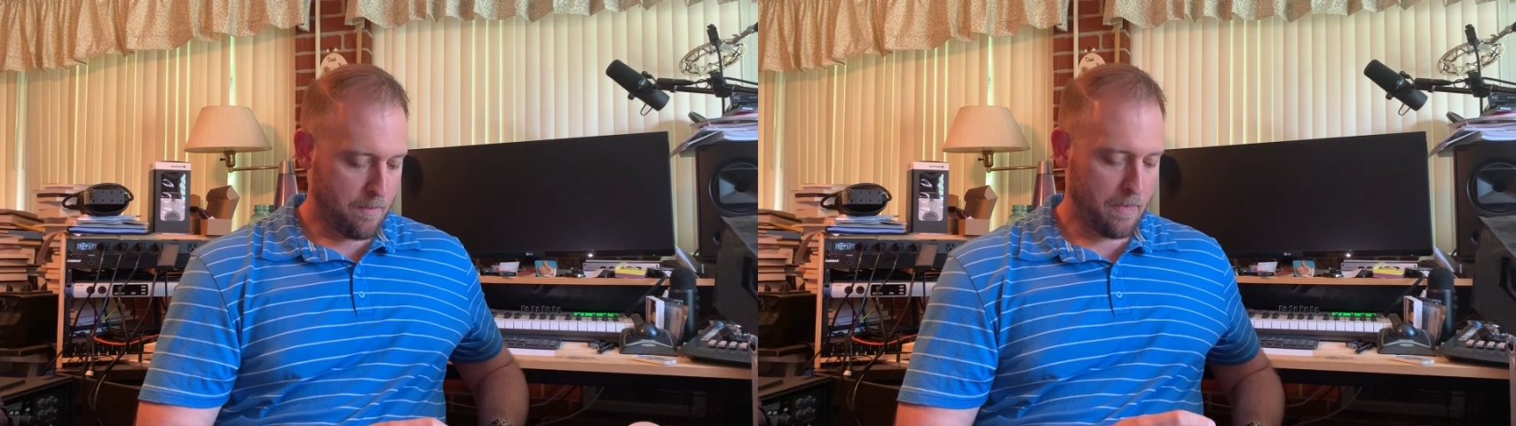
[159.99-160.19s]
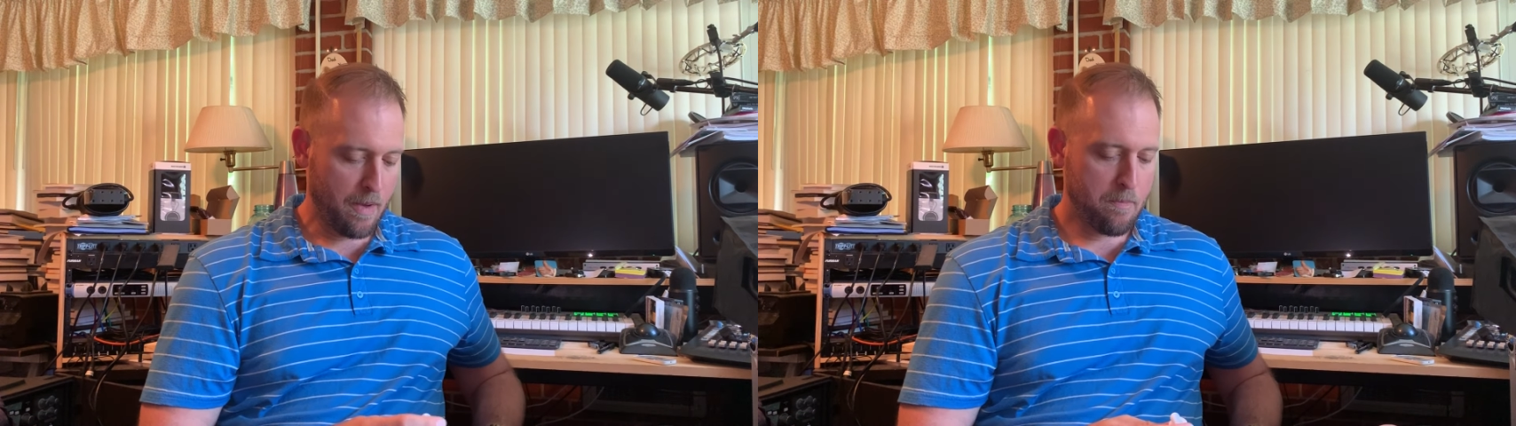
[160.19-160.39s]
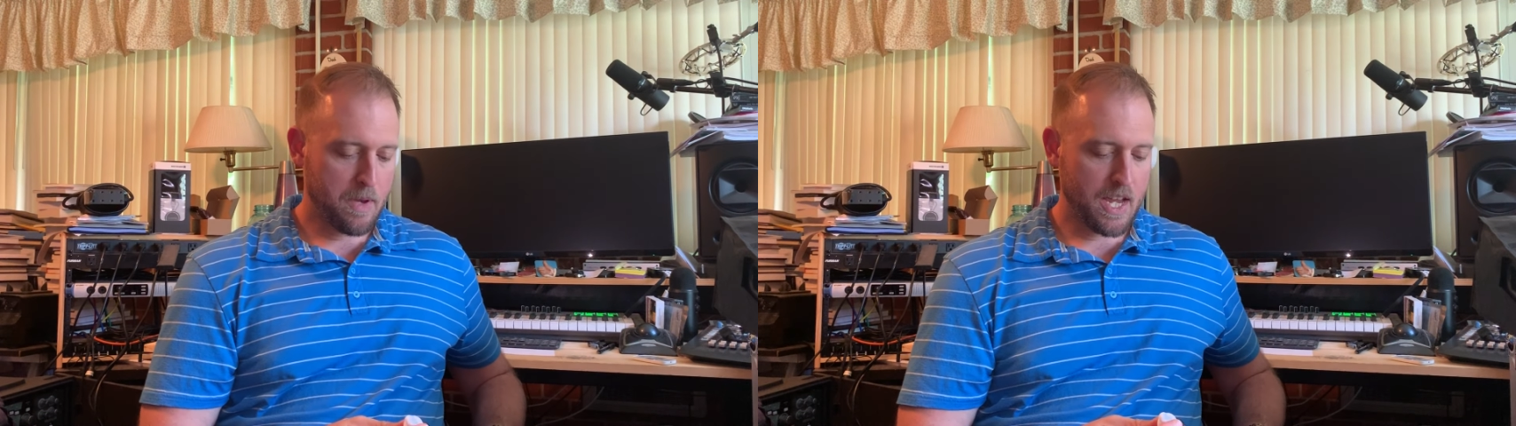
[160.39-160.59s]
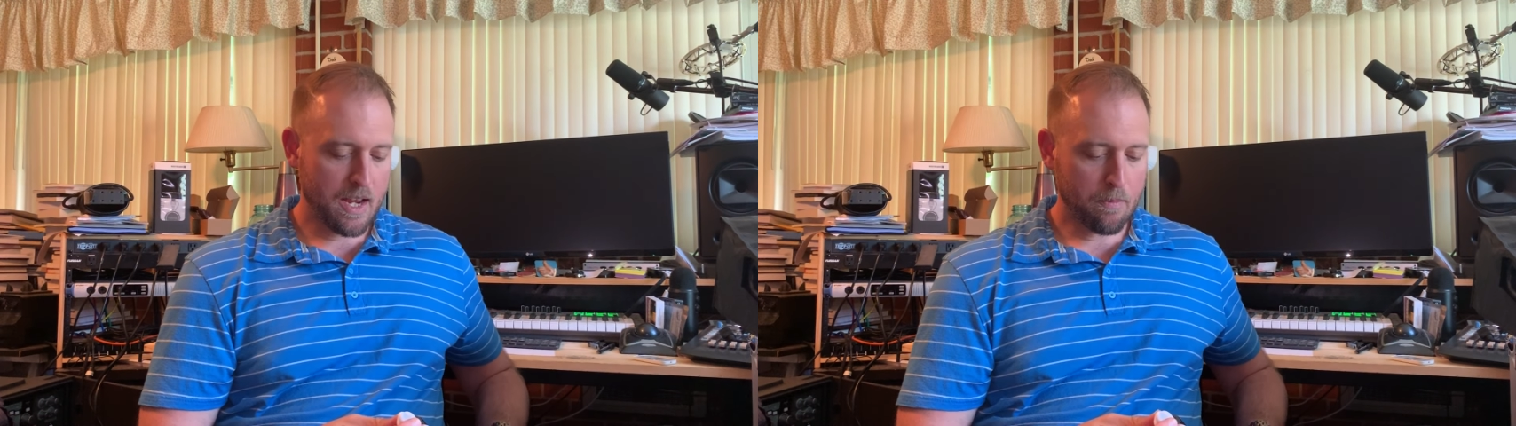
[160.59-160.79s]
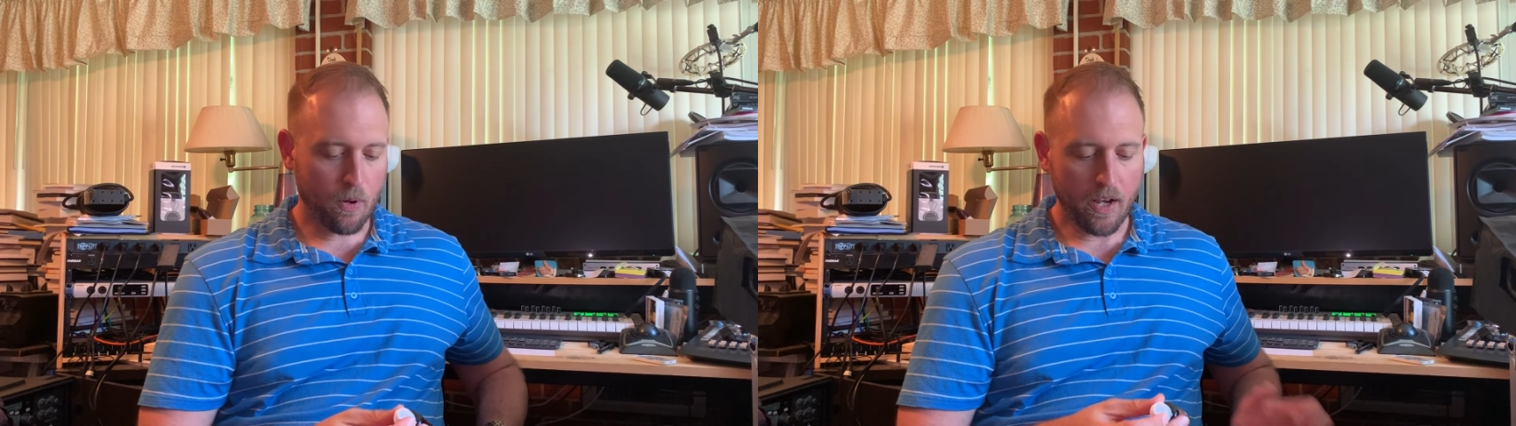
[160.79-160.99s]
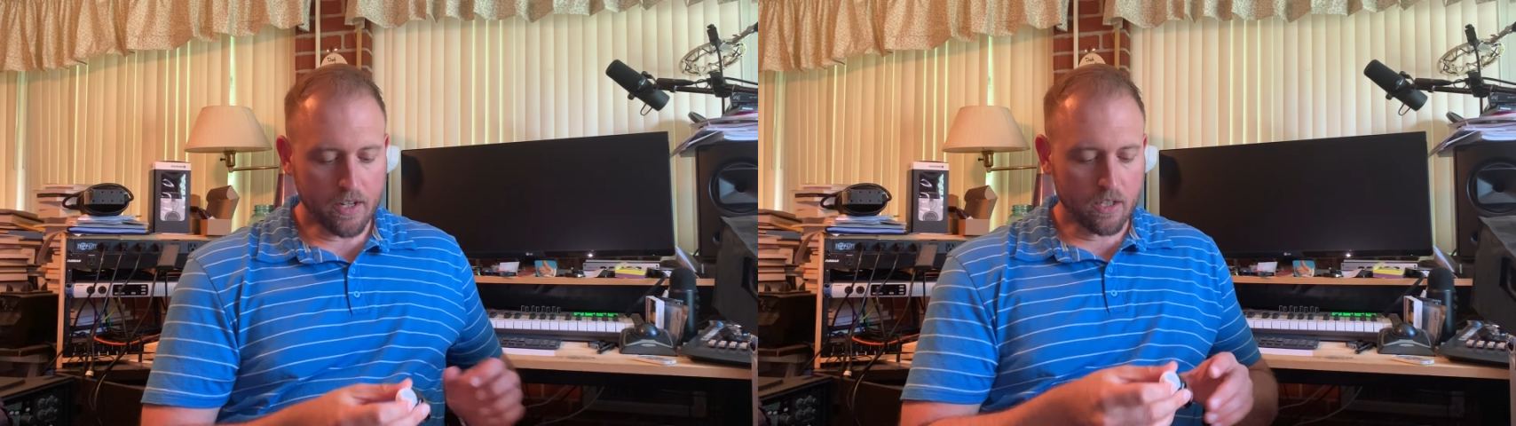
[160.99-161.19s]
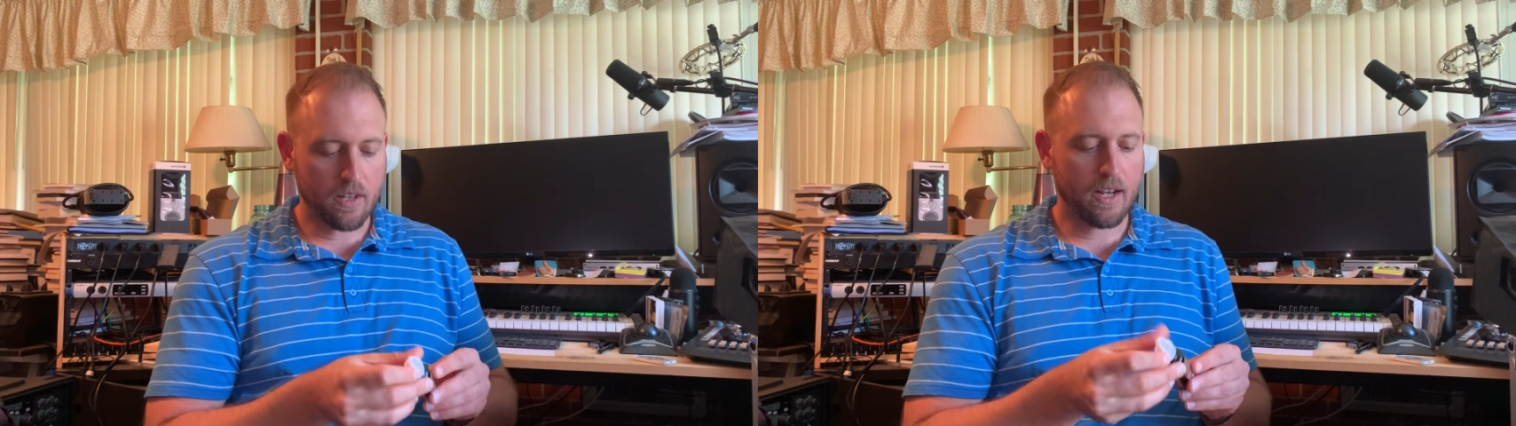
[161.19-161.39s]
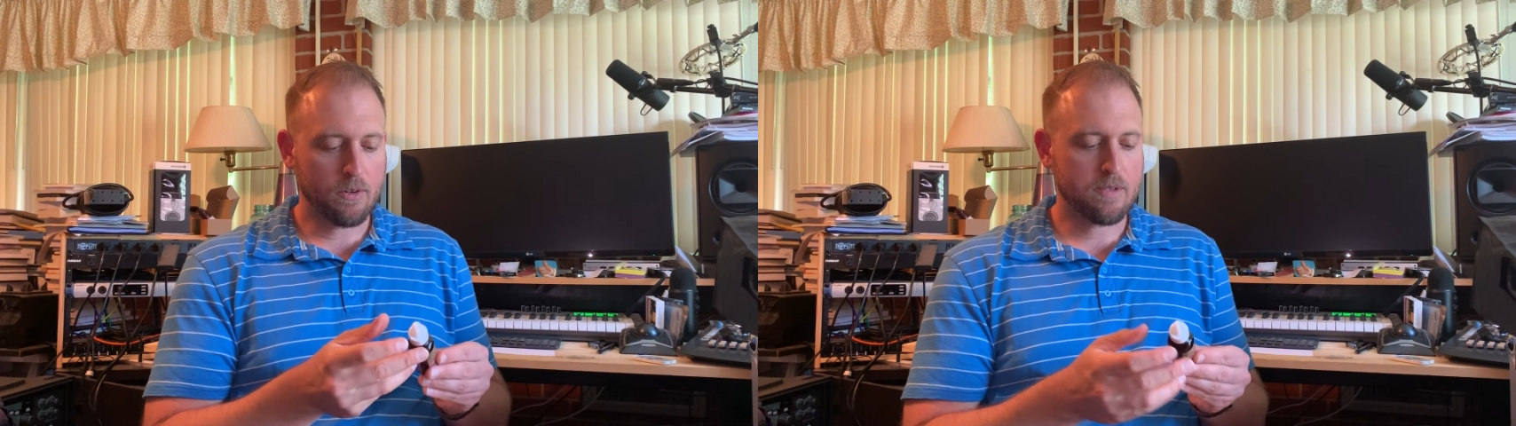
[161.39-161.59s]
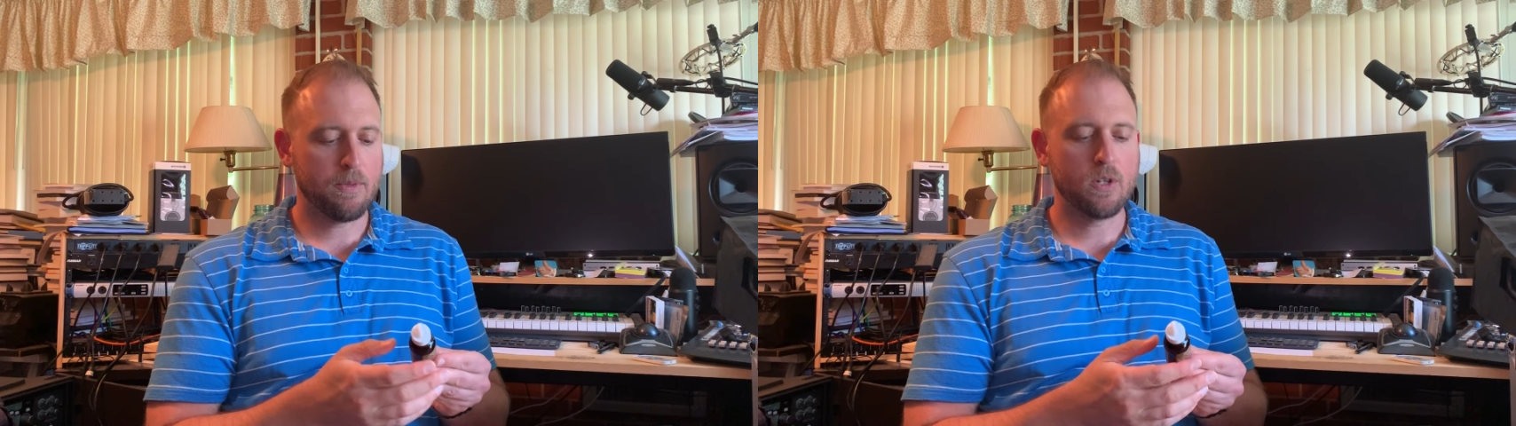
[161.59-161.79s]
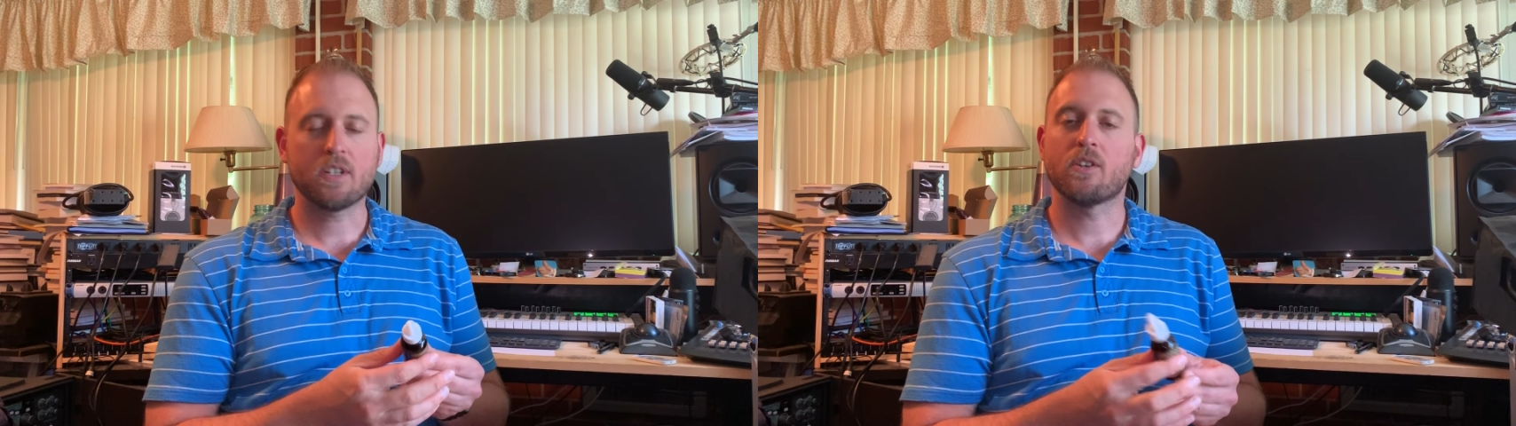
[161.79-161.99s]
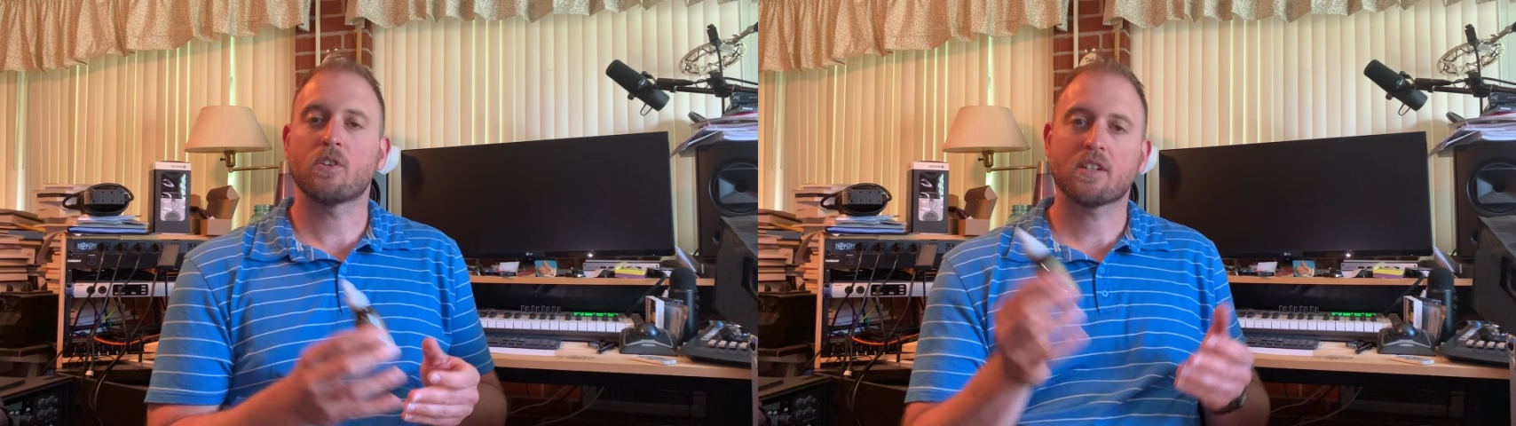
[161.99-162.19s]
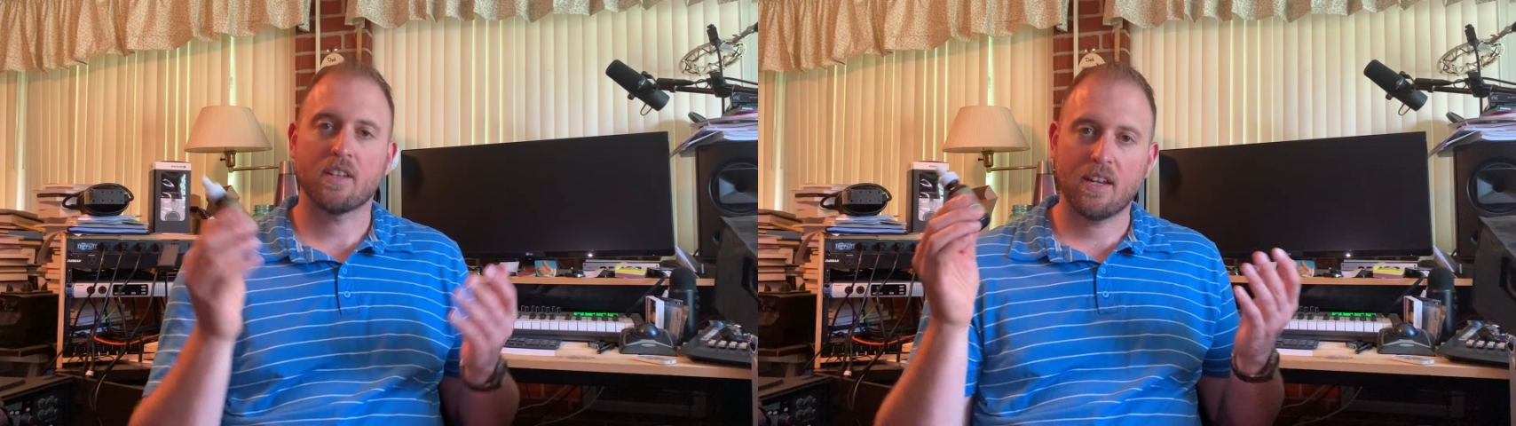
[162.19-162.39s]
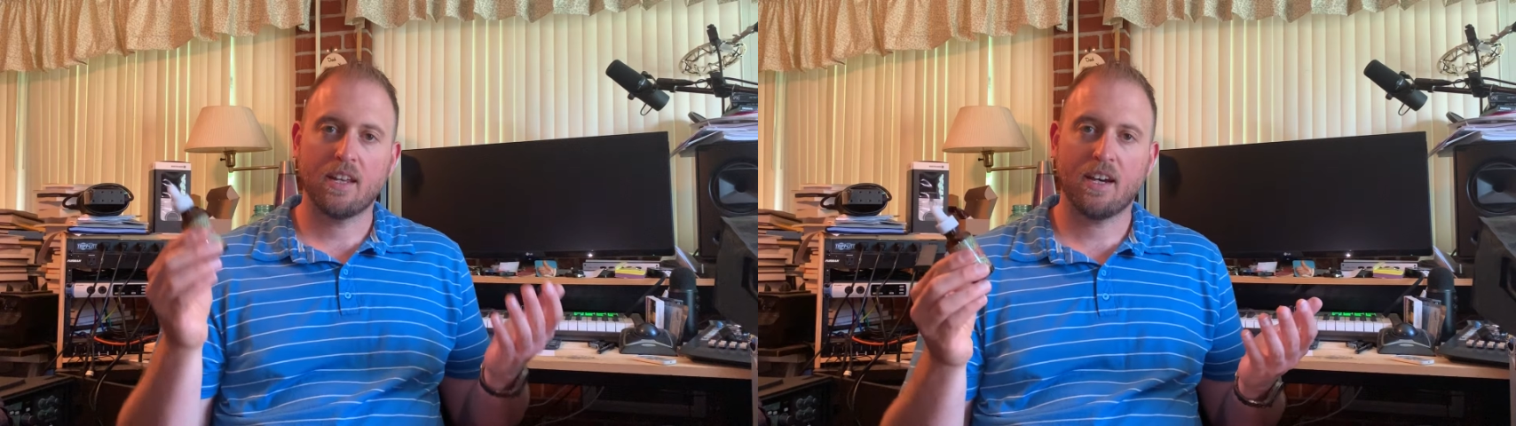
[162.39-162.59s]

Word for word: my main product that I was most interested in,